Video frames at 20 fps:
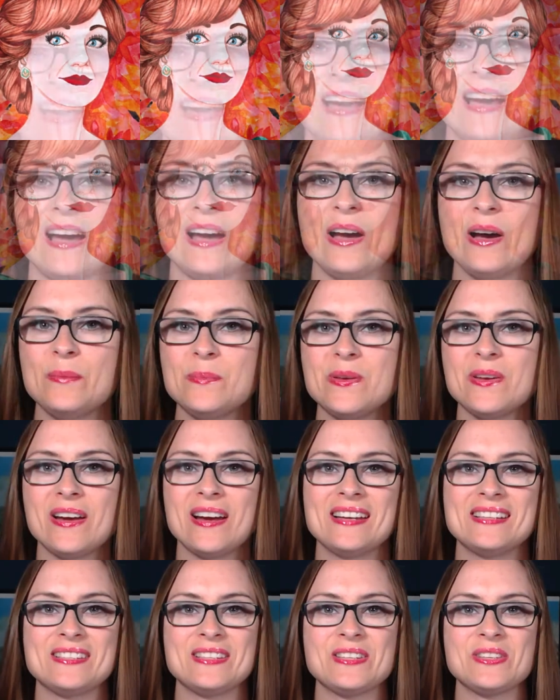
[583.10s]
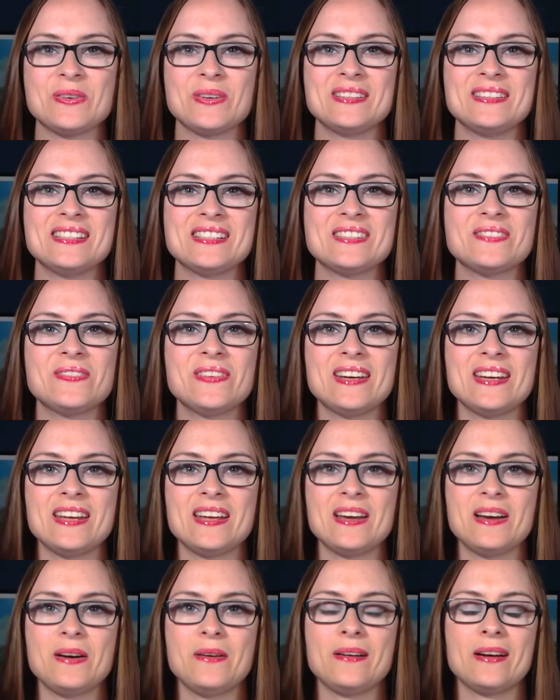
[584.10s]
I hope you guys enjoyed this video.
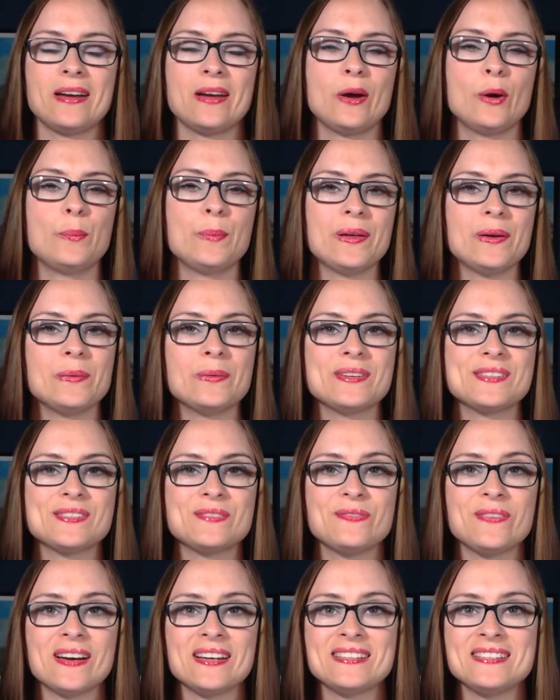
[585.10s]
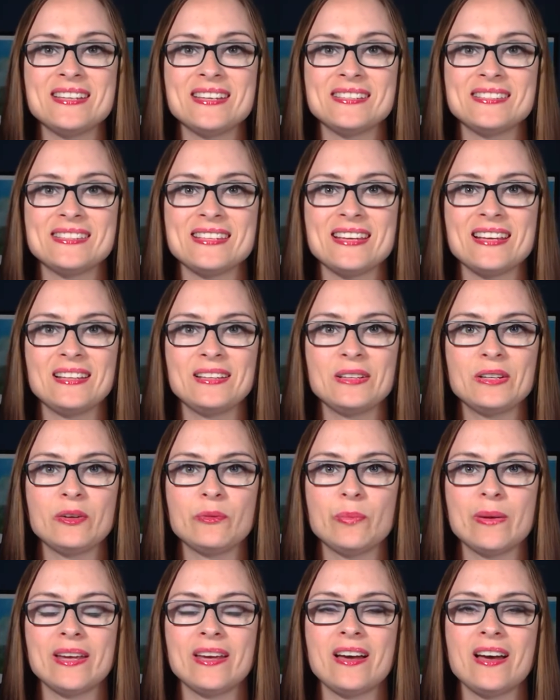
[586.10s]
I hope it was fun to see a little
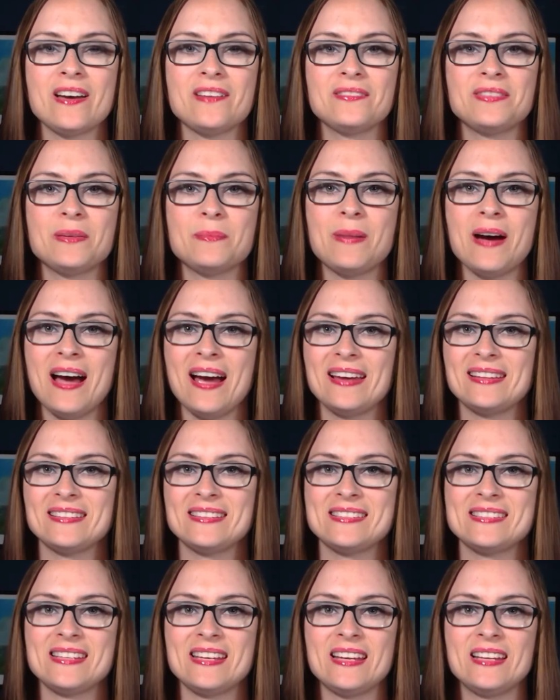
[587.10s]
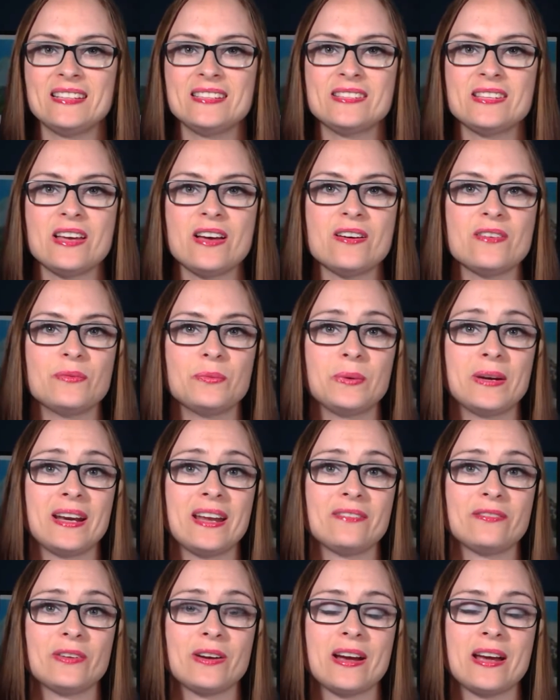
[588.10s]
bit of the behind the scenes of
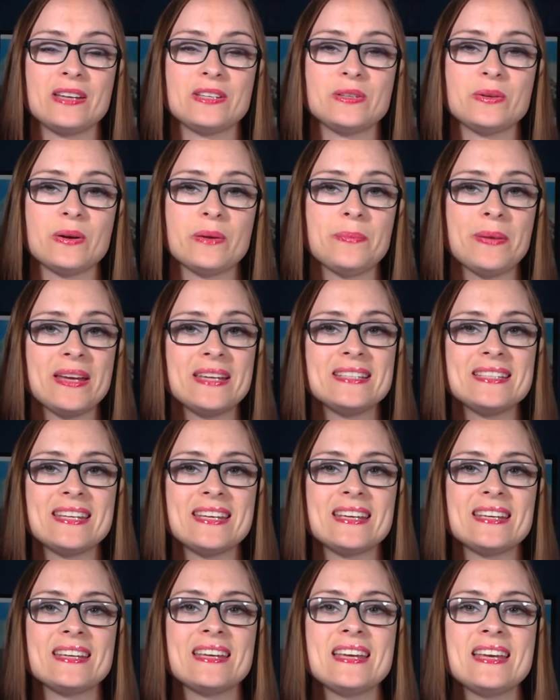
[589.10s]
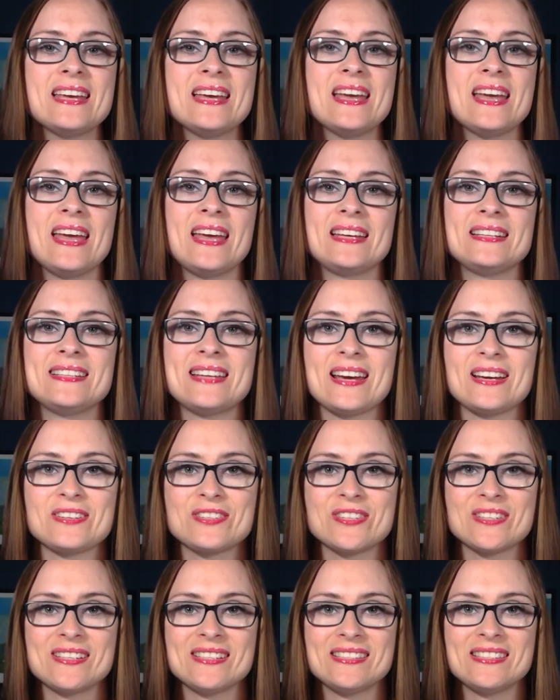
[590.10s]
whenever I do a painting and to
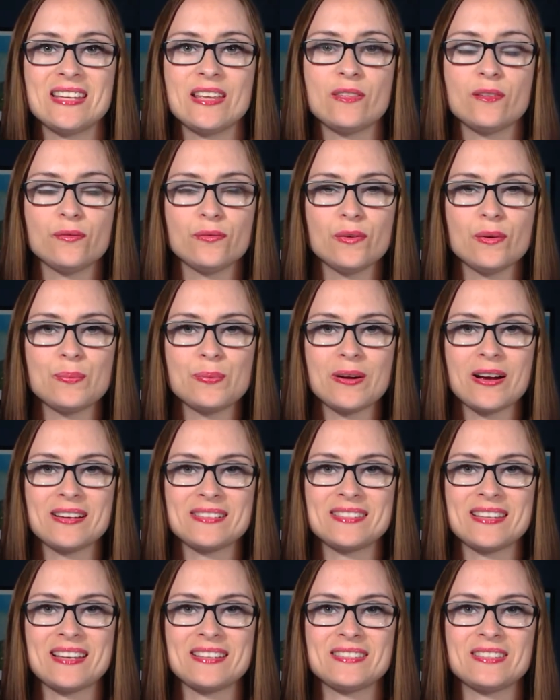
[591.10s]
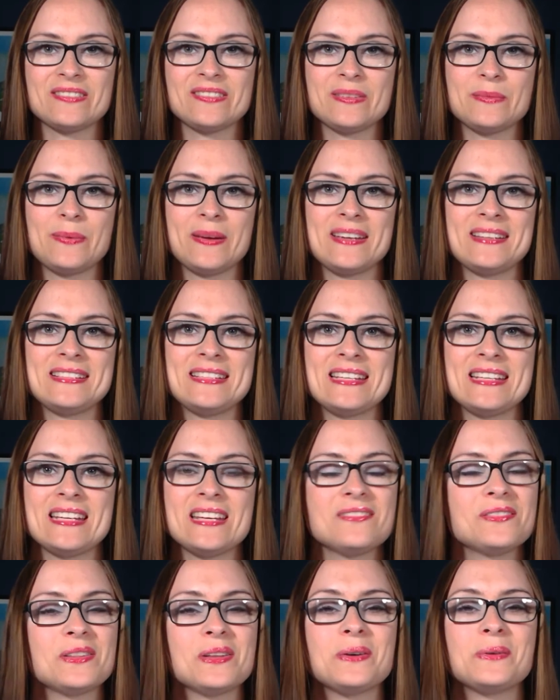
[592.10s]
actually see the full process of the painting,
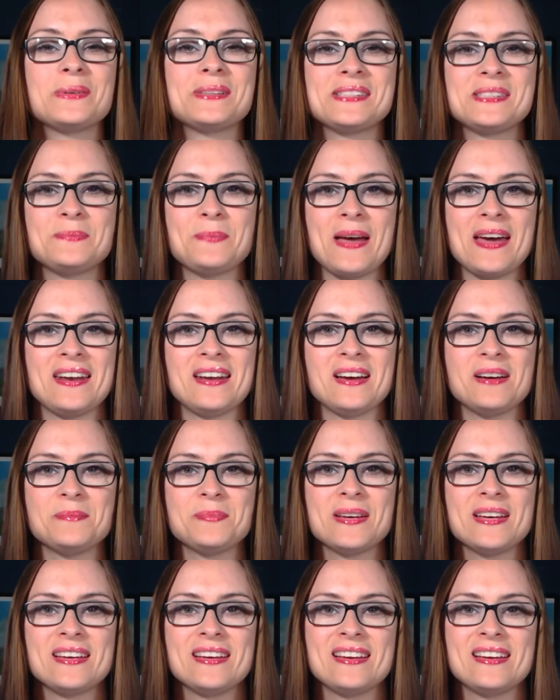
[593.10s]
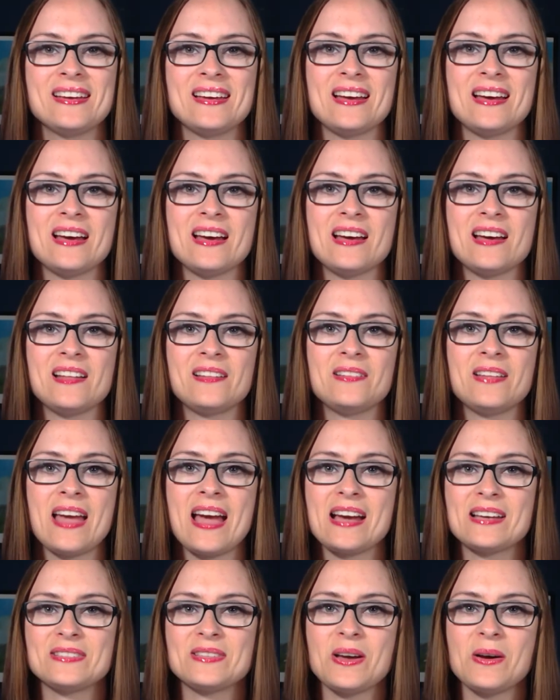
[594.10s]
even though it was sped up.
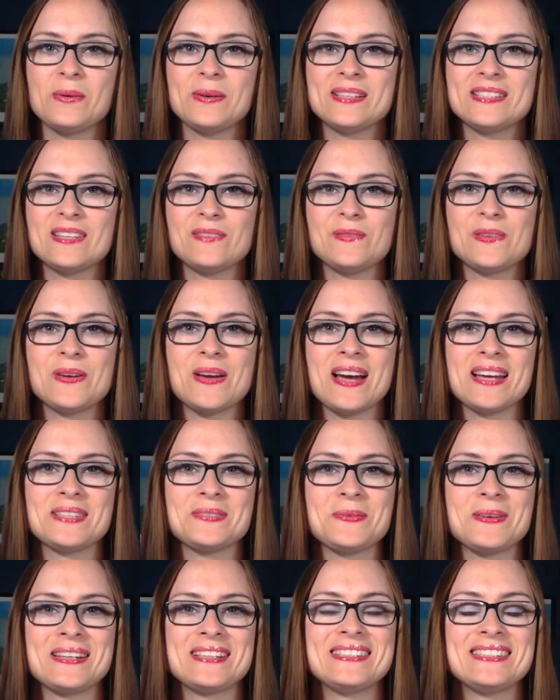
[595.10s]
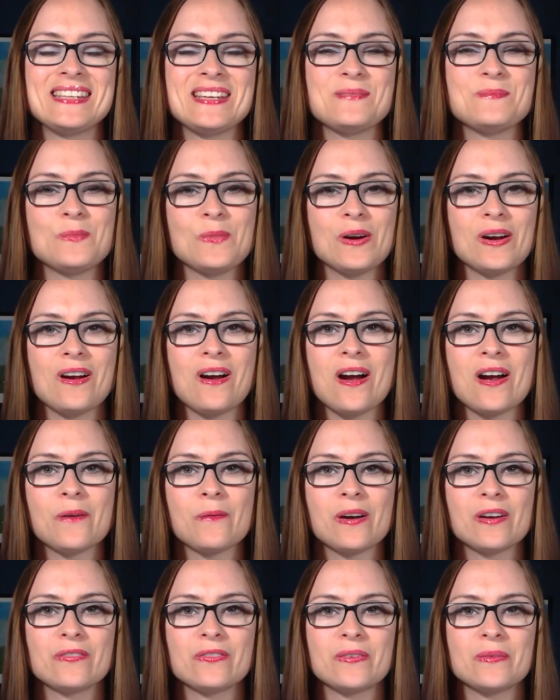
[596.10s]
As always, if you guys want to see more
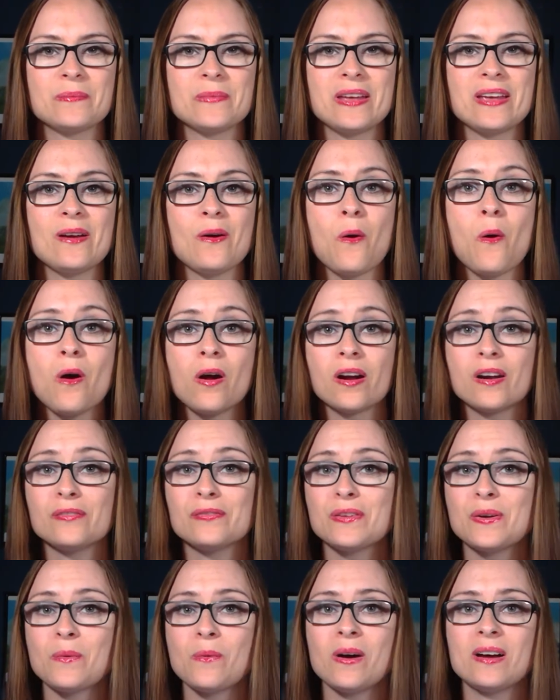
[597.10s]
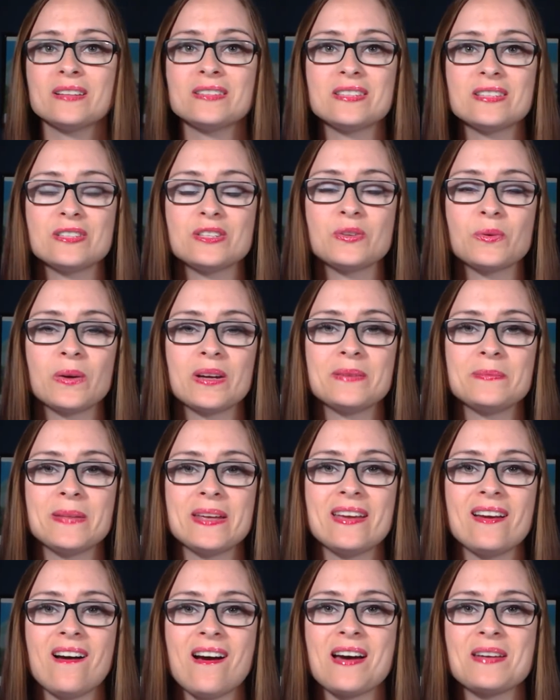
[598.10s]
artwork from me, or if you want to join
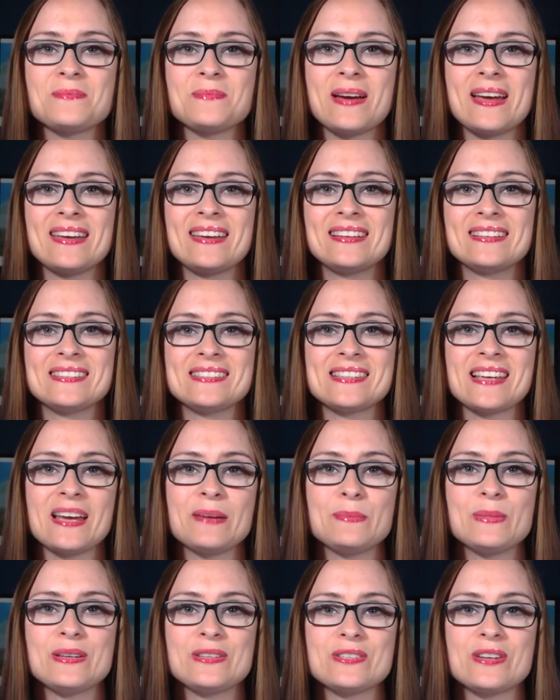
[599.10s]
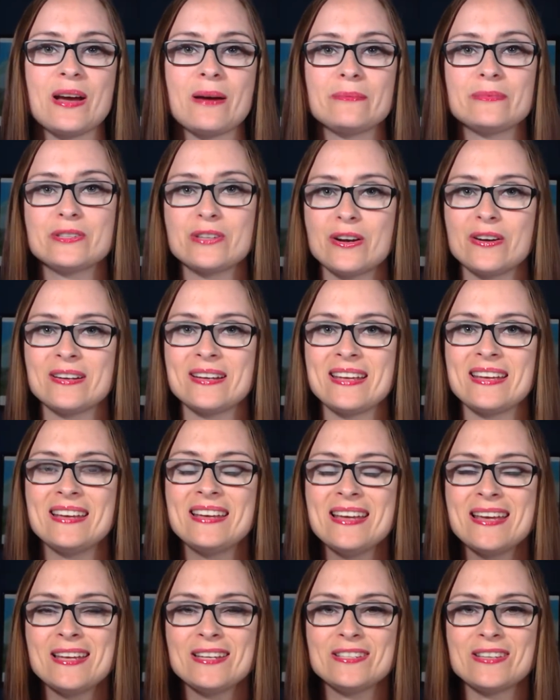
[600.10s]
me on my consignment shop
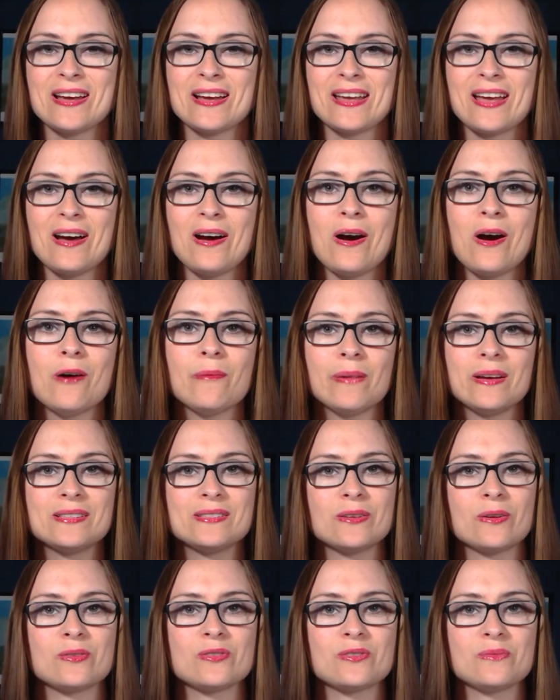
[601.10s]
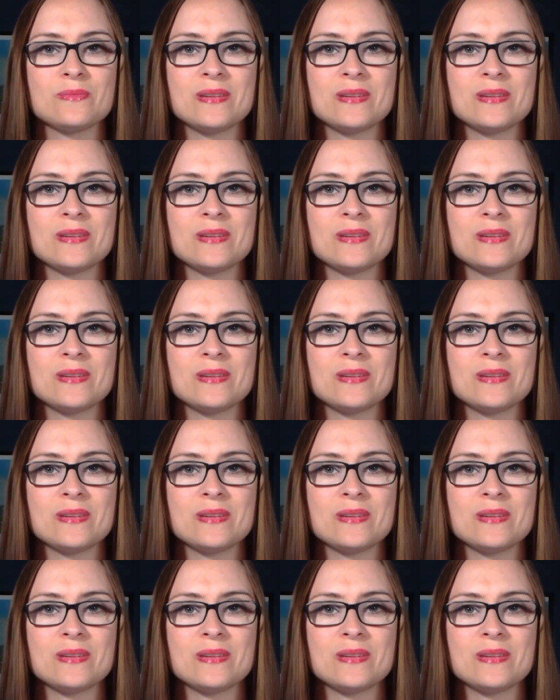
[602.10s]
journey, check out all my social